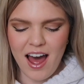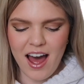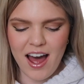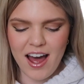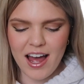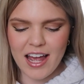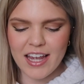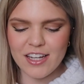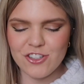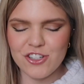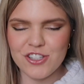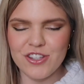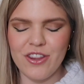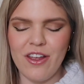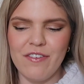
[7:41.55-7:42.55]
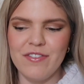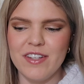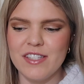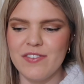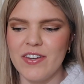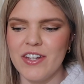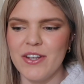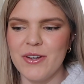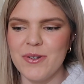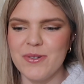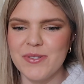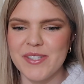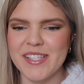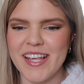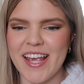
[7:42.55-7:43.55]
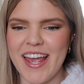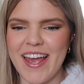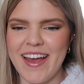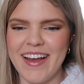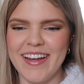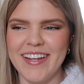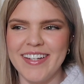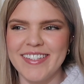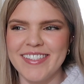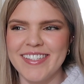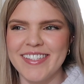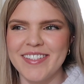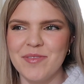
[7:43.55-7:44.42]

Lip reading: I just love these videos, and